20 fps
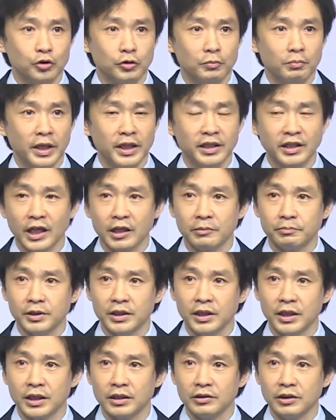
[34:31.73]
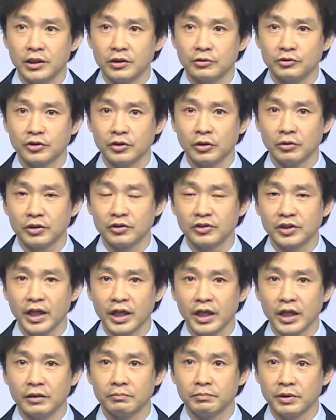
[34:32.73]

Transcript: It may not be, so exciting,